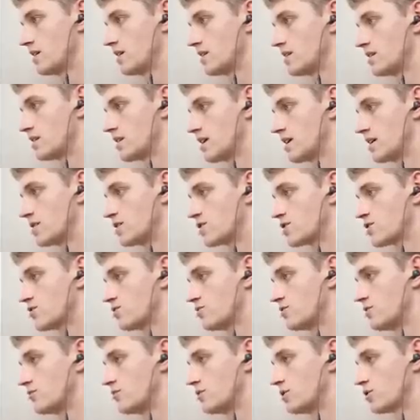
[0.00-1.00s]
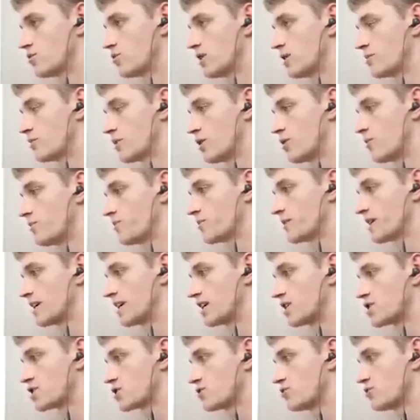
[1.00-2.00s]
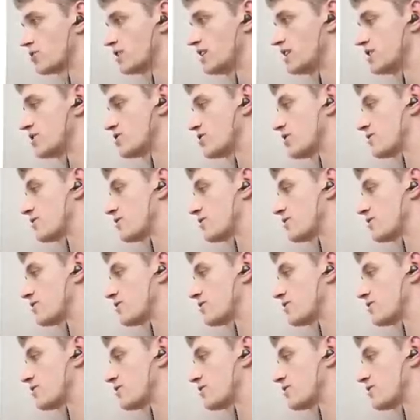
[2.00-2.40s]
Just gotta school them real quick, bro. Gotta school these